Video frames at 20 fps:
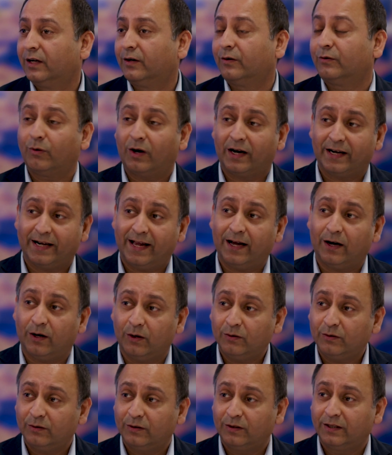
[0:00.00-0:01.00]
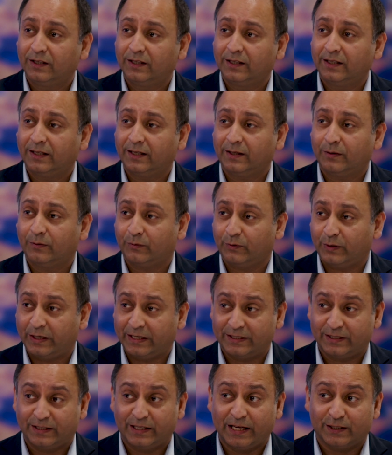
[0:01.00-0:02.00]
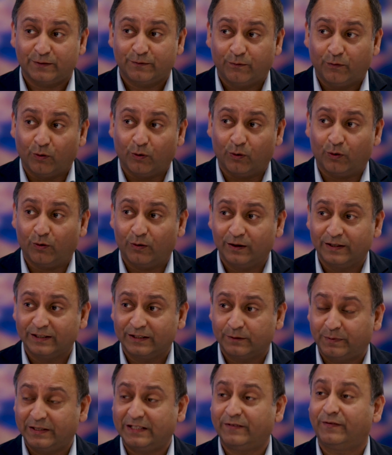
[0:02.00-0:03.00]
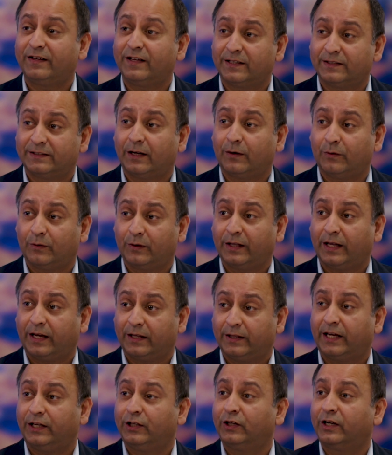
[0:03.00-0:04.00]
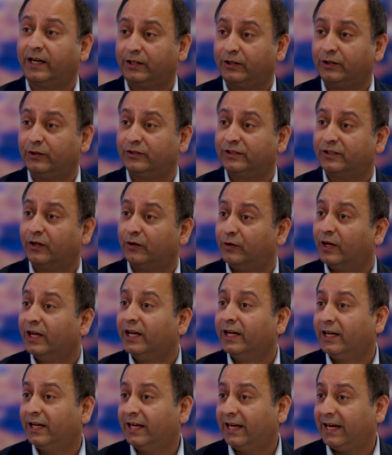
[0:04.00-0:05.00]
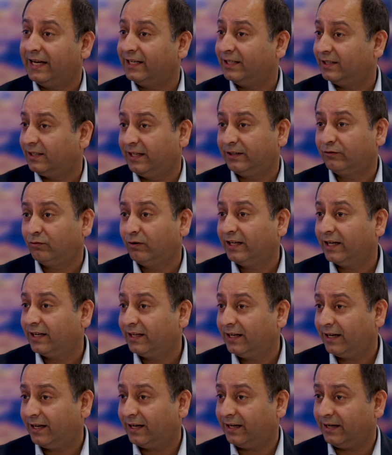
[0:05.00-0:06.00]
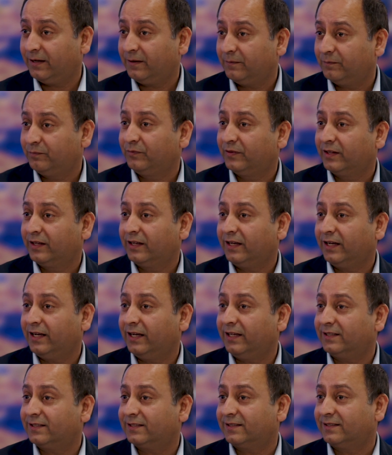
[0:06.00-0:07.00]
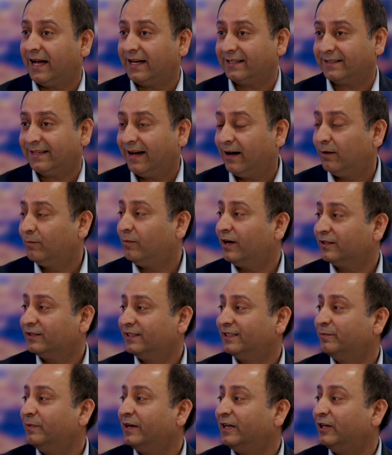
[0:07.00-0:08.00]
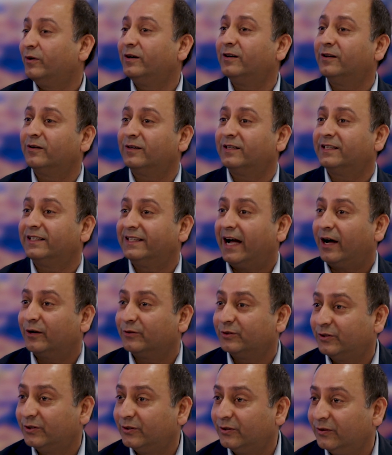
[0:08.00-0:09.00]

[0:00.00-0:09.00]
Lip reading: Right now, there's 4 specific ones that you can use. So in literally a year, that's how much it's been dwindled down to.